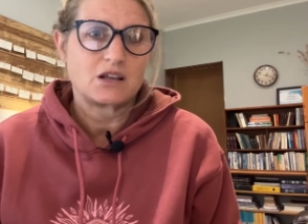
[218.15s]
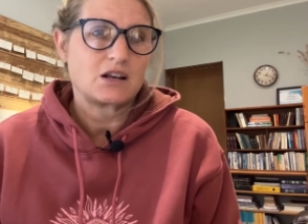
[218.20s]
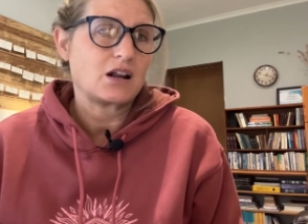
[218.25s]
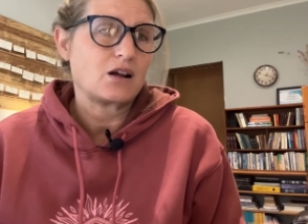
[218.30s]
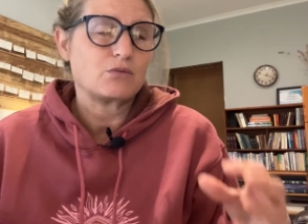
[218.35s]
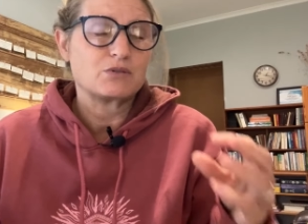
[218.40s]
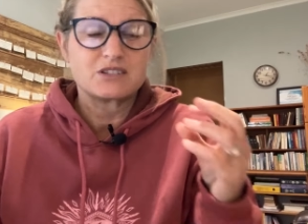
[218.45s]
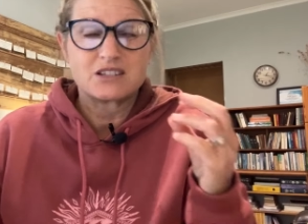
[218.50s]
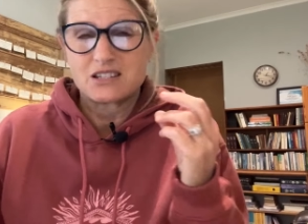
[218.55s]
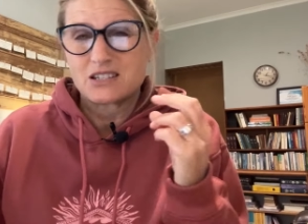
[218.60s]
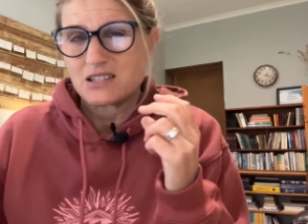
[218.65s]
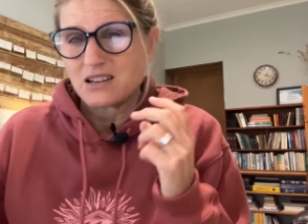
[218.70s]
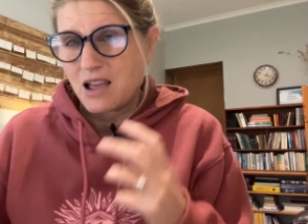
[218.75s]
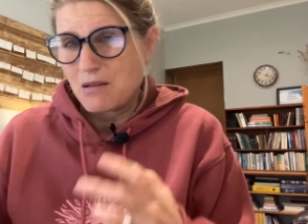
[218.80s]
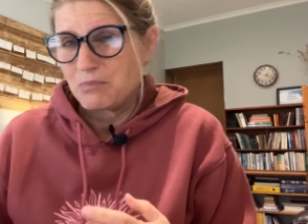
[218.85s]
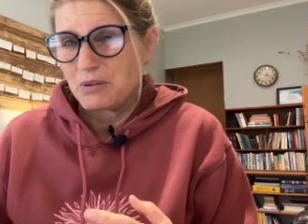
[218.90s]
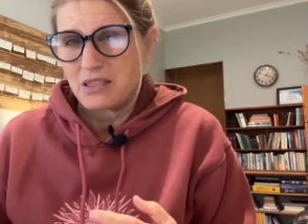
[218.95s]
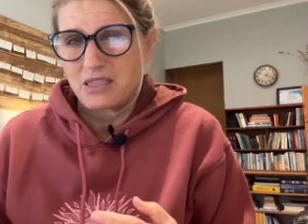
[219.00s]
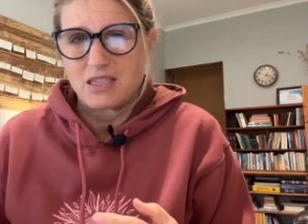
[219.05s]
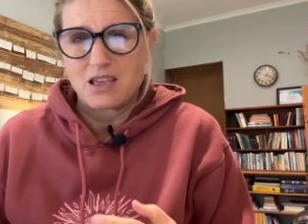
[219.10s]
and I would
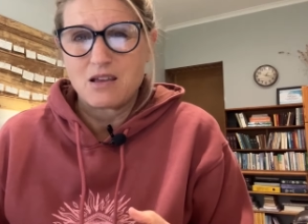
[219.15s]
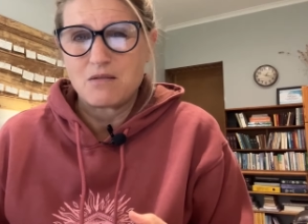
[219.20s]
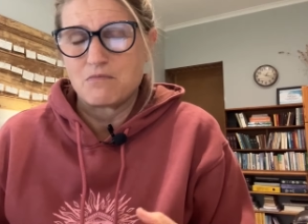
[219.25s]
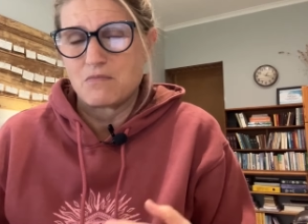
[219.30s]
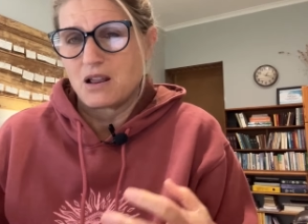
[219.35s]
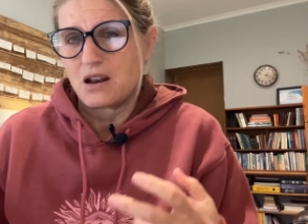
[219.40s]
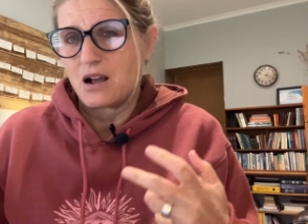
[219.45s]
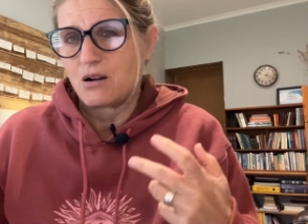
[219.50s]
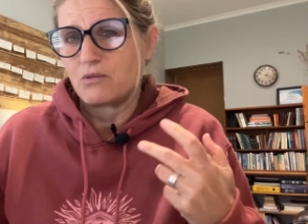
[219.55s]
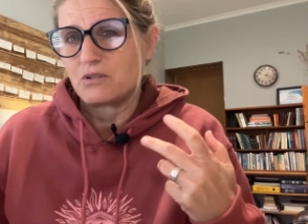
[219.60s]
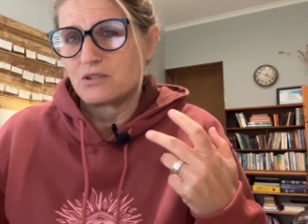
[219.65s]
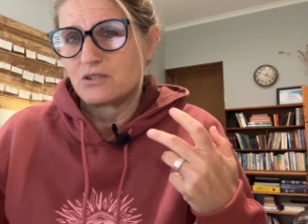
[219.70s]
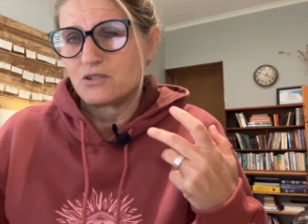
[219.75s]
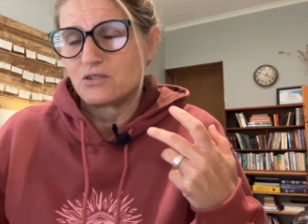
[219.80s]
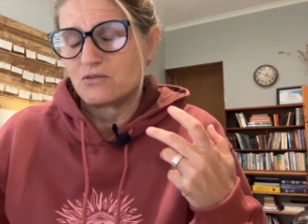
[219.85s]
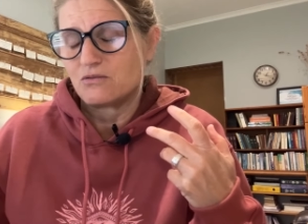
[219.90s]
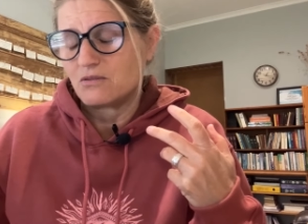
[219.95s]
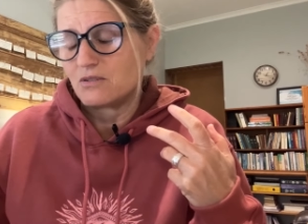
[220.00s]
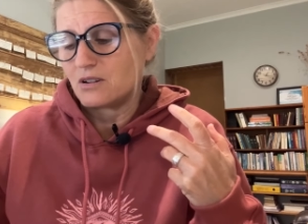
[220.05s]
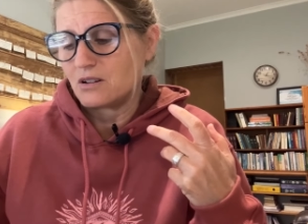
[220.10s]
snap at them, and I would